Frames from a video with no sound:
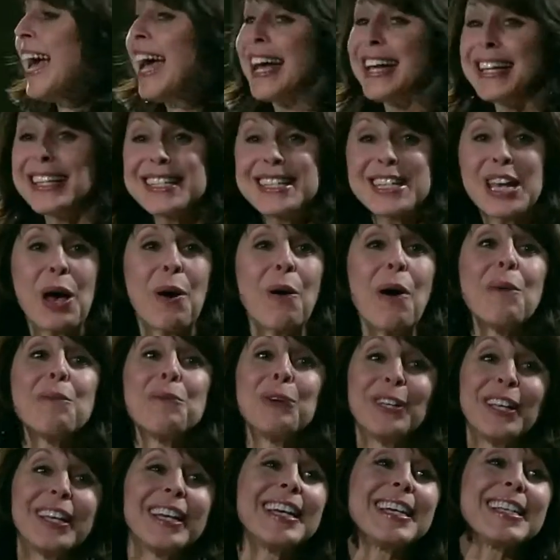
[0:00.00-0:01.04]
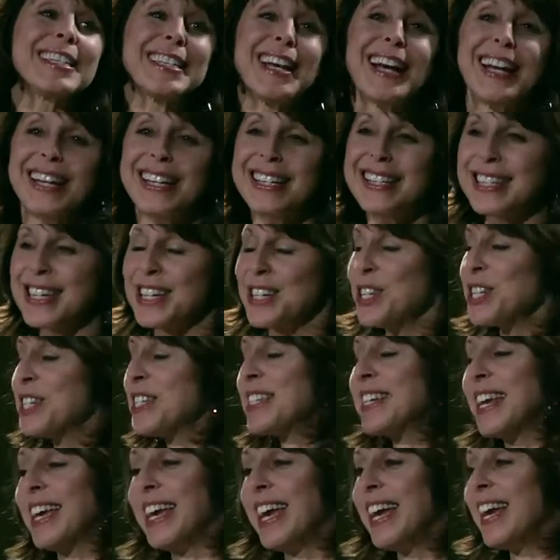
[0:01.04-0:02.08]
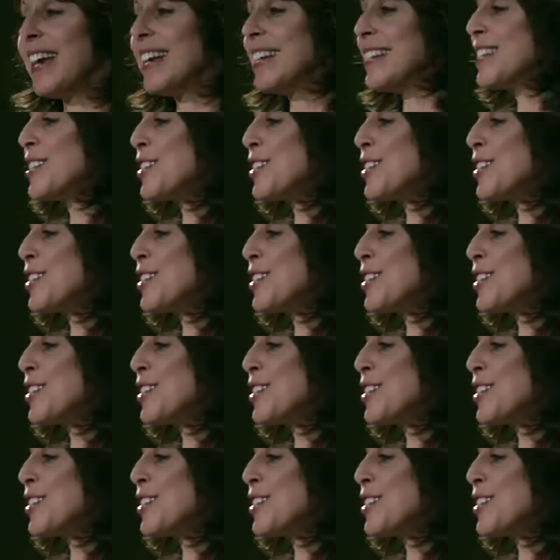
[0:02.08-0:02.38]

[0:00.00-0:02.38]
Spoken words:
And so I'm really excited to just, again,